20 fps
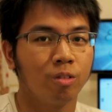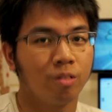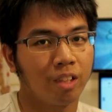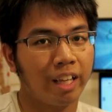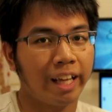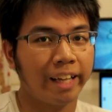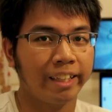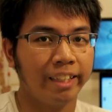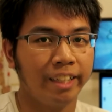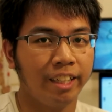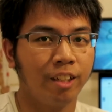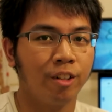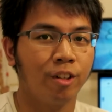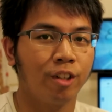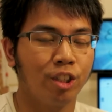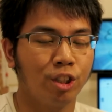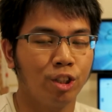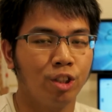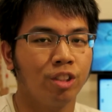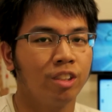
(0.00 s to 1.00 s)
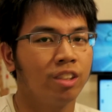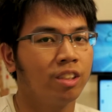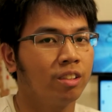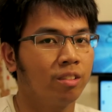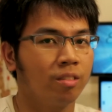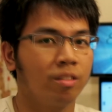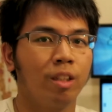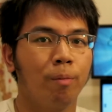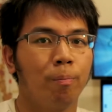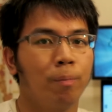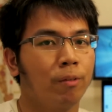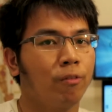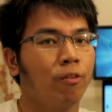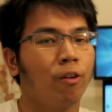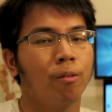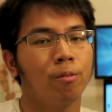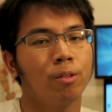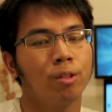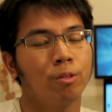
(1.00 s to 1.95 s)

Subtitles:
lighting condition. It performs